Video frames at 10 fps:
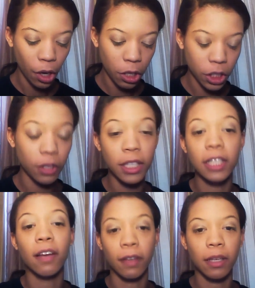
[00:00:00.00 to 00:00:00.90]
So this
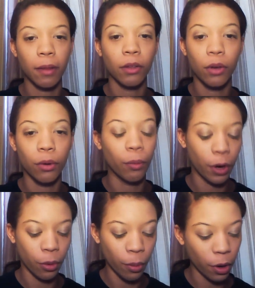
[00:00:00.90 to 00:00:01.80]
is definitely something that you can
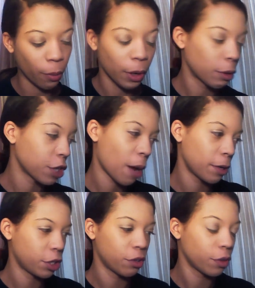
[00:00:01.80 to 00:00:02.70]
wear to work, wear to a job
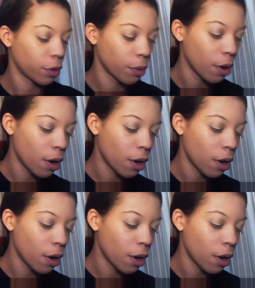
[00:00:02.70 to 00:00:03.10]
interview,